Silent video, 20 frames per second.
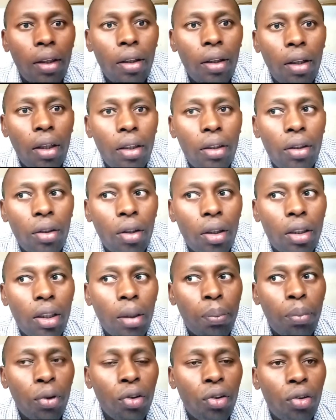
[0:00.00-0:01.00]
that you are
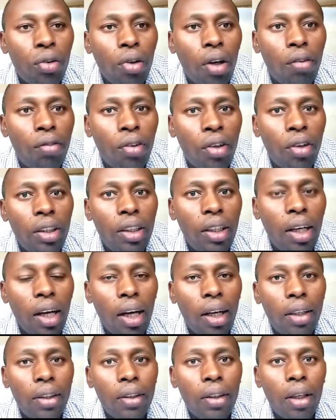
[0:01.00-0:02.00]
supposed to avoid,
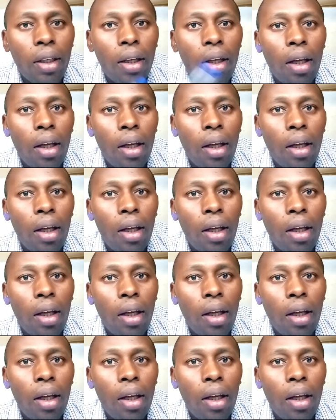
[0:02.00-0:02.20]
guys,